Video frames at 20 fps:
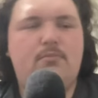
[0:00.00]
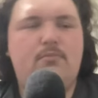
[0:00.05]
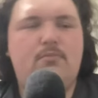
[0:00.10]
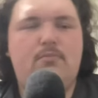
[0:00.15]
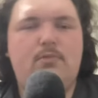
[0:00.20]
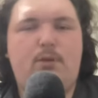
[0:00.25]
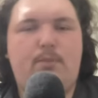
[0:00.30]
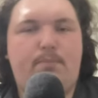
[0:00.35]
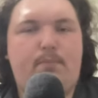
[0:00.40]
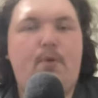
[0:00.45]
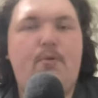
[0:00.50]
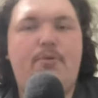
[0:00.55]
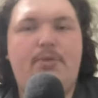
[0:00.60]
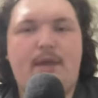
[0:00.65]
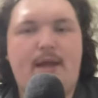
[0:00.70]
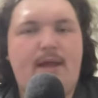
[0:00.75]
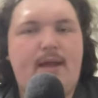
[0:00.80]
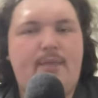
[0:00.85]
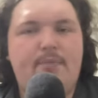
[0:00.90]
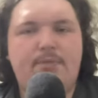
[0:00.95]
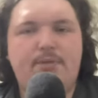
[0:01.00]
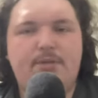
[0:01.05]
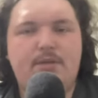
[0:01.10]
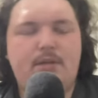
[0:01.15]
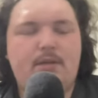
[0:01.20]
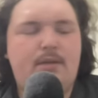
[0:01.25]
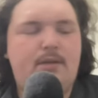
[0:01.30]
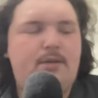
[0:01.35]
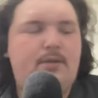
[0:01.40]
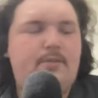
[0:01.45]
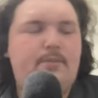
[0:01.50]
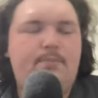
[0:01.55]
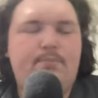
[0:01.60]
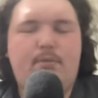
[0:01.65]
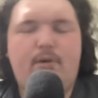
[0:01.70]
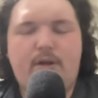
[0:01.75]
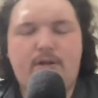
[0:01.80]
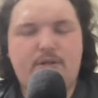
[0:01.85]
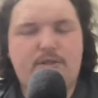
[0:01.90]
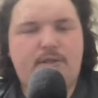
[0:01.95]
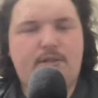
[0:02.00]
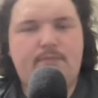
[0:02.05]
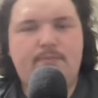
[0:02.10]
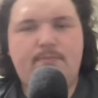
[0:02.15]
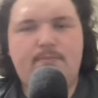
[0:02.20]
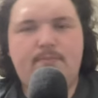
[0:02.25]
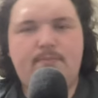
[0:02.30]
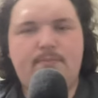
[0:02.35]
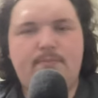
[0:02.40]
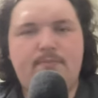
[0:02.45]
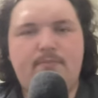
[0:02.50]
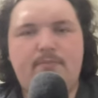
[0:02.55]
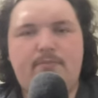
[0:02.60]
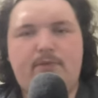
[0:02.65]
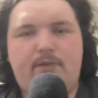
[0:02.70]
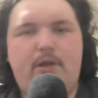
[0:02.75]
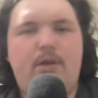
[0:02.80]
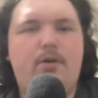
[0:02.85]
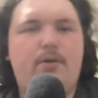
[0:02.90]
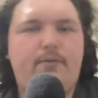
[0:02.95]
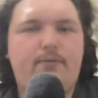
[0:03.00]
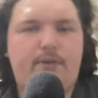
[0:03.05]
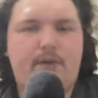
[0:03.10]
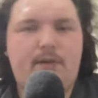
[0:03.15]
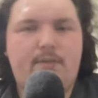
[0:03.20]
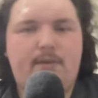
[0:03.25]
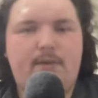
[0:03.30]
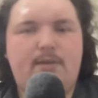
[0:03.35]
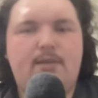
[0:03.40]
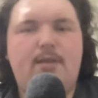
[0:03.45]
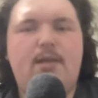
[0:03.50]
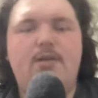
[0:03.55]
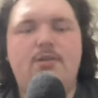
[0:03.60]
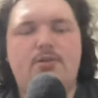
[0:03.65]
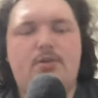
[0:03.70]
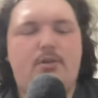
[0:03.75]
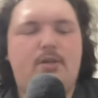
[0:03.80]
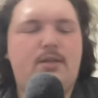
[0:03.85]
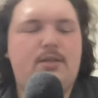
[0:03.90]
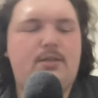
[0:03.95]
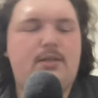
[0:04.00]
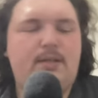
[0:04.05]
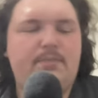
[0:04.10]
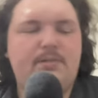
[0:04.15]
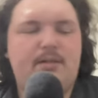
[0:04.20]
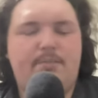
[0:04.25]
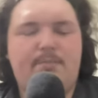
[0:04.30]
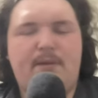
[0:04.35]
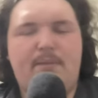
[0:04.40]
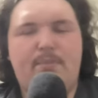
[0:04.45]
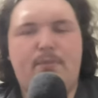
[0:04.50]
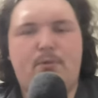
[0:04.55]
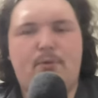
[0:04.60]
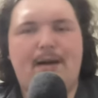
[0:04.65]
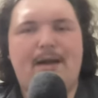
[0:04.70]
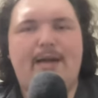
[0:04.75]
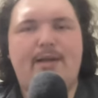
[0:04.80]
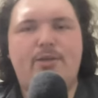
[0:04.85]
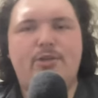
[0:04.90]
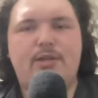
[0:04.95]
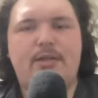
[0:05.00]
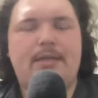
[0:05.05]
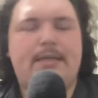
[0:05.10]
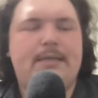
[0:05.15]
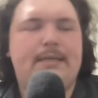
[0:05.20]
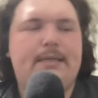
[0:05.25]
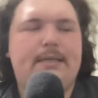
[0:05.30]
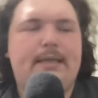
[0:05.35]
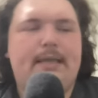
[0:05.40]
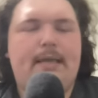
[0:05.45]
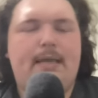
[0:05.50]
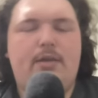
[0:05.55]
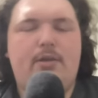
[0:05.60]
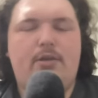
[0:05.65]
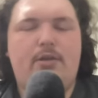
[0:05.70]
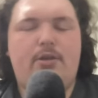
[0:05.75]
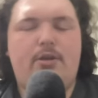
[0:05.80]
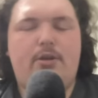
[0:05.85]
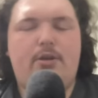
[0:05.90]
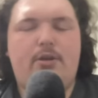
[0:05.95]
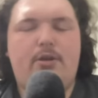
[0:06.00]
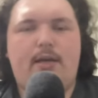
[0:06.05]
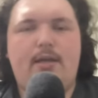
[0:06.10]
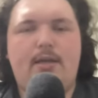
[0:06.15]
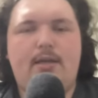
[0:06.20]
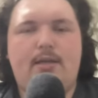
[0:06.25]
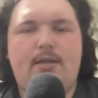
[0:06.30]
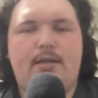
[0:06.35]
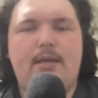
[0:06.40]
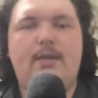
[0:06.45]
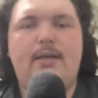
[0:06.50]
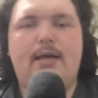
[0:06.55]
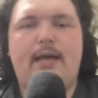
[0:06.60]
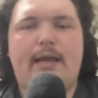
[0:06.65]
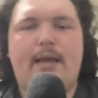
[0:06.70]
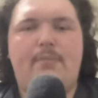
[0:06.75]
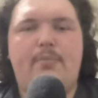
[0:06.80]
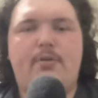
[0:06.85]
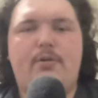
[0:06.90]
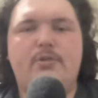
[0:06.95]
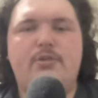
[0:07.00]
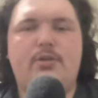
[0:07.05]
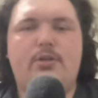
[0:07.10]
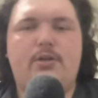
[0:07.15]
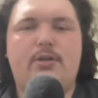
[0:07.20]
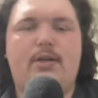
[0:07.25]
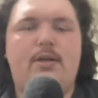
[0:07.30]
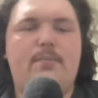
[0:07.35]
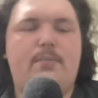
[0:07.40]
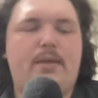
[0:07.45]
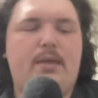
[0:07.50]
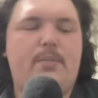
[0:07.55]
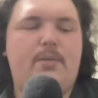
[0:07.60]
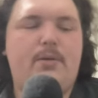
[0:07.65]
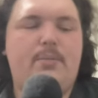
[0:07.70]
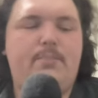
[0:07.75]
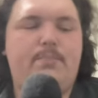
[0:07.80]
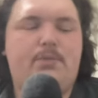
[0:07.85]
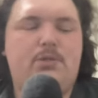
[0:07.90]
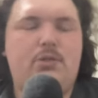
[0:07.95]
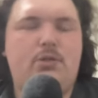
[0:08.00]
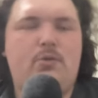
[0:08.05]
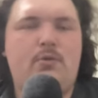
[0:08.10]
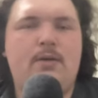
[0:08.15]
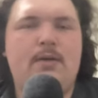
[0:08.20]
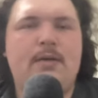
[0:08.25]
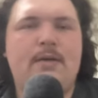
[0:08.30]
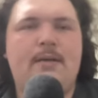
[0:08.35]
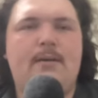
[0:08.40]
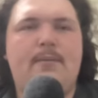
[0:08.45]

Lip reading: you know, both times, Boston, Philadelphia. Like, these are the teams that people watch, and they're going to get eyeballs. They're going to be able to